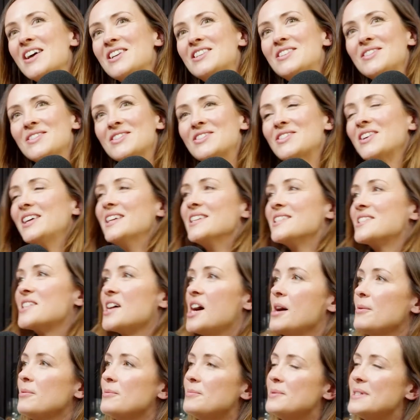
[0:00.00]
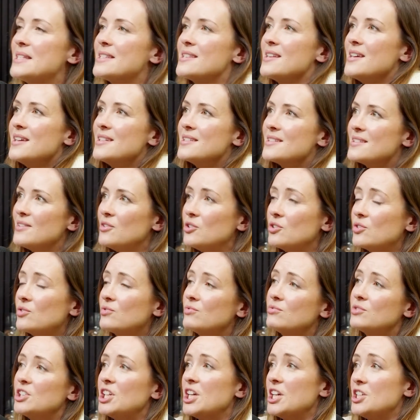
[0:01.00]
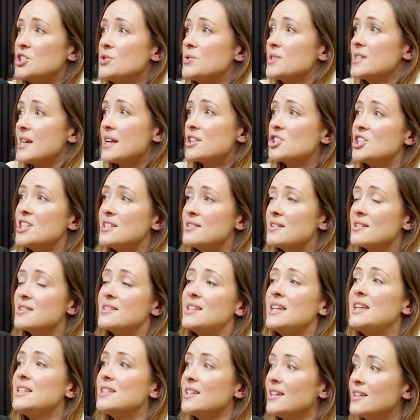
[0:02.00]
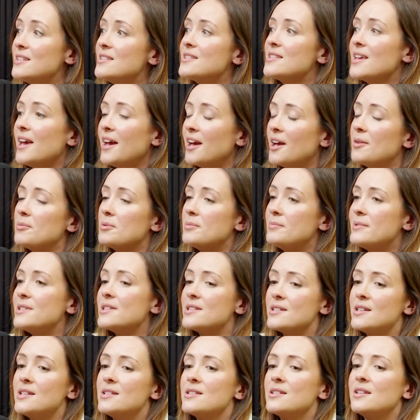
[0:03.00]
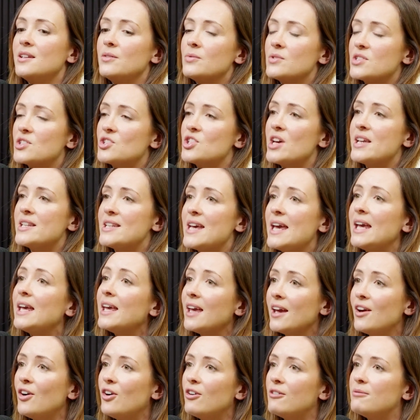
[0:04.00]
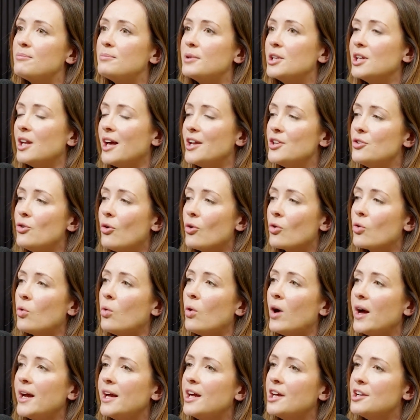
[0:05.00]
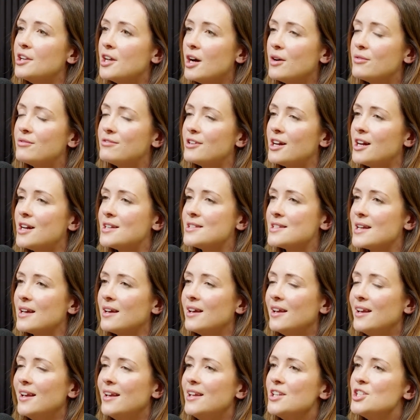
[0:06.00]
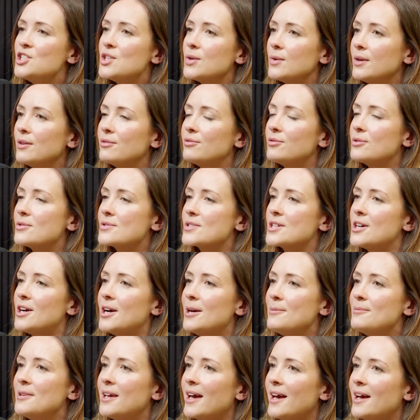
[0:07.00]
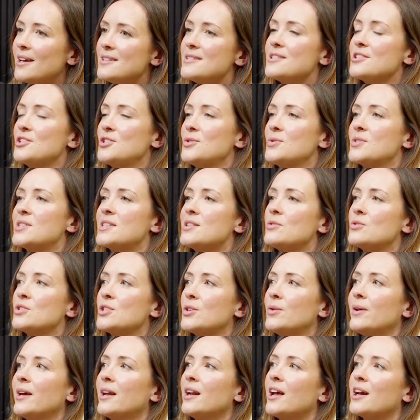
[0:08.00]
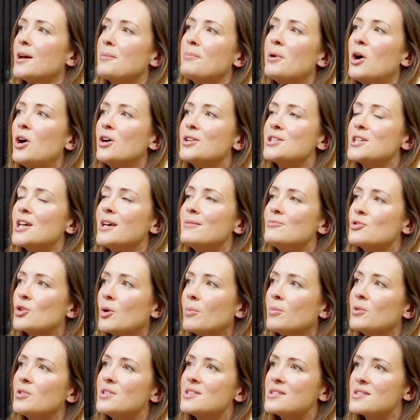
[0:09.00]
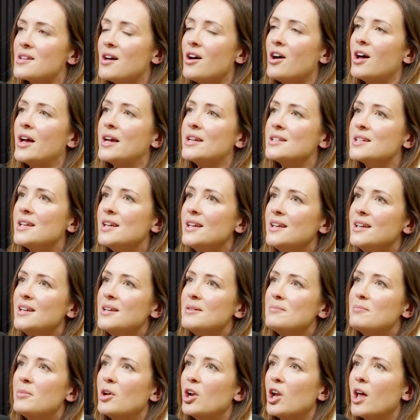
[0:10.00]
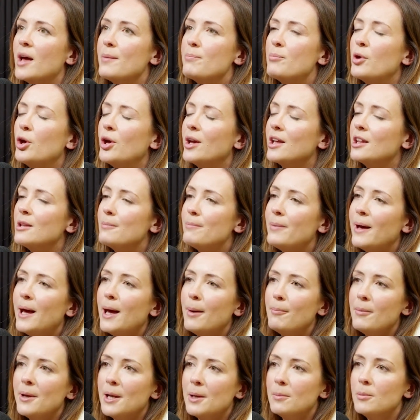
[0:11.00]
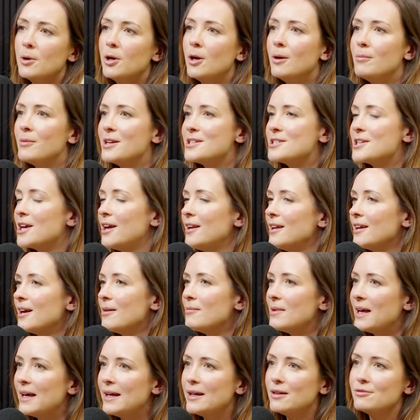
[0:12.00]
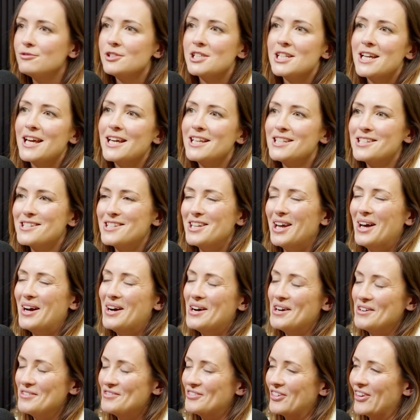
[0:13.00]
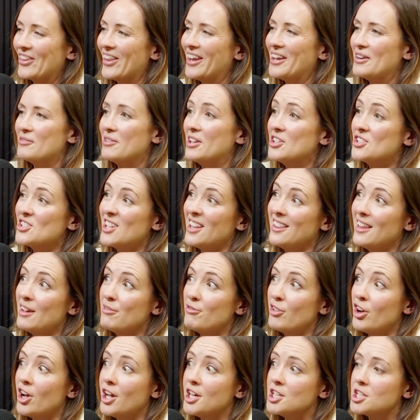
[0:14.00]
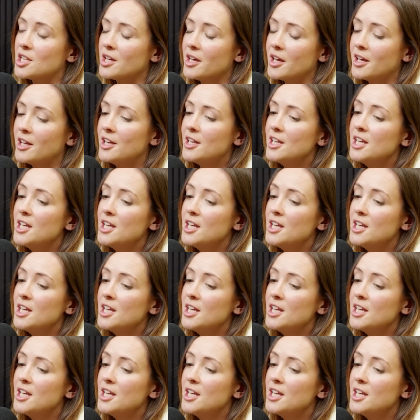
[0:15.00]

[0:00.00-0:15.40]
she was trying to start up a business. Or, yeah, she was actually succeeding in setting up a business and it was taking off, but like not quite enough for her to do it full time yet. So she was still doing like a part-time job on the side, but like putting in the bare minimum, like turning up late every day and stuff. And then eventually they fired her.